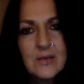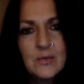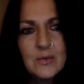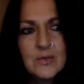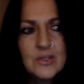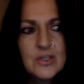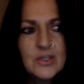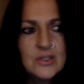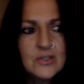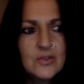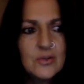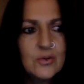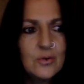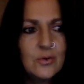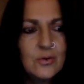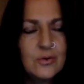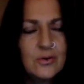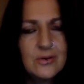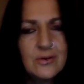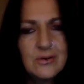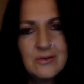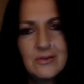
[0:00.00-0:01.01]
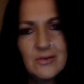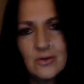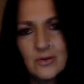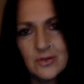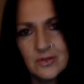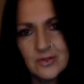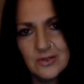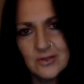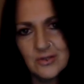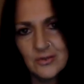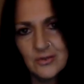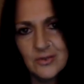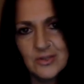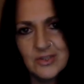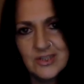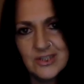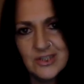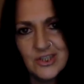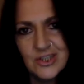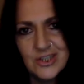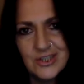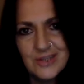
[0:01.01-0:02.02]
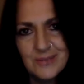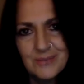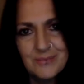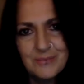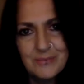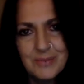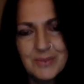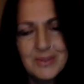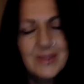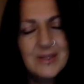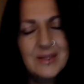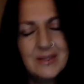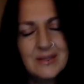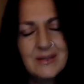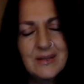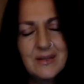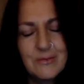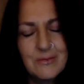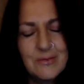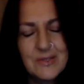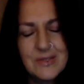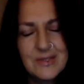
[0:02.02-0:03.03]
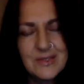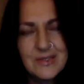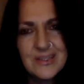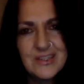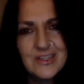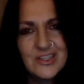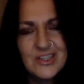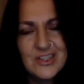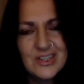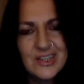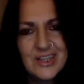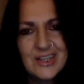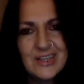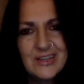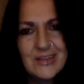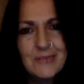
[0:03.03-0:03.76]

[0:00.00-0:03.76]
which is called a non-teaching, but that there is a teaching there.